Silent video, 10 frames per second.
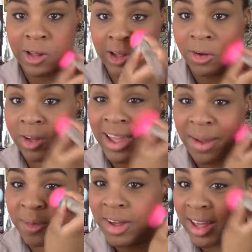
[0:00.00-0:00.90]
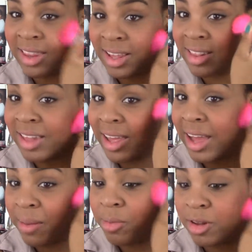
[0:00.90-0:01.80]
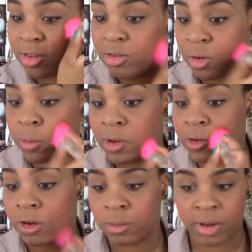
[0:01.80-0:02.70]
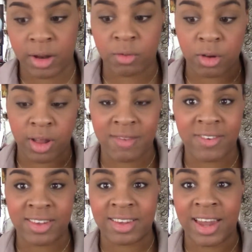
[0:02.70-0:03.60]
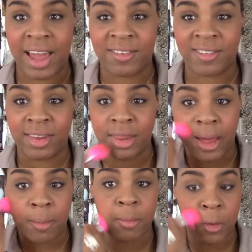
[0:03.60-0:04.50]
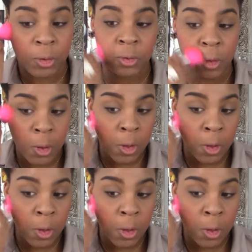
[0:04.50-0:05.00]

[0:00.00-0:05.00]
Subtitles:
like on camera it looks like I put so much on, but in real life it's not really that bold.